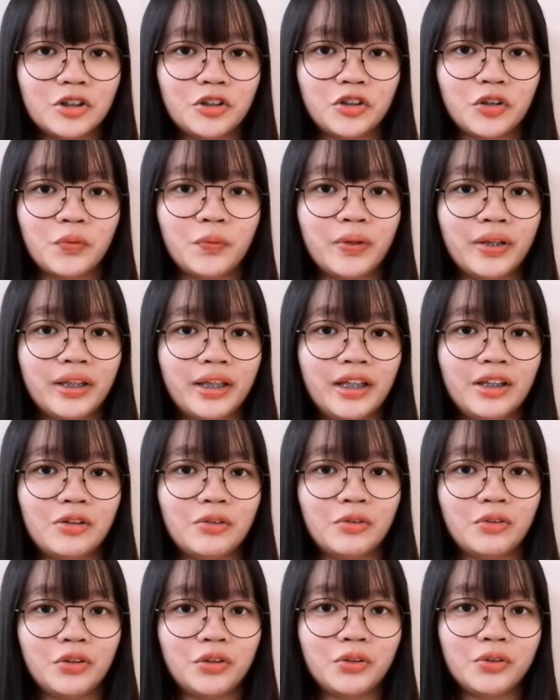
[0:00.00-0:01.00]
So we need
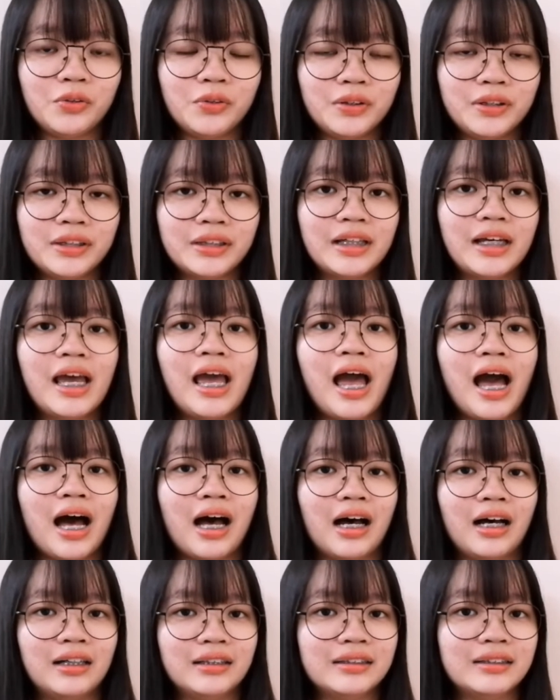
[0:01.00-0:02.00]
to use
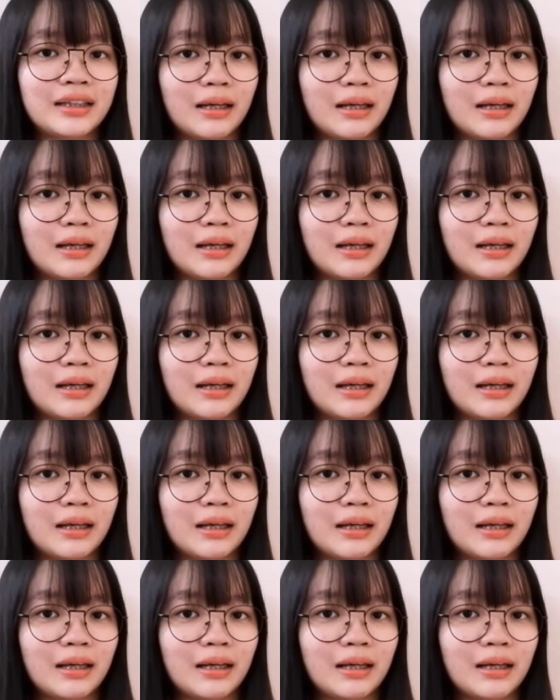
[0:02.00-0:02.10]
a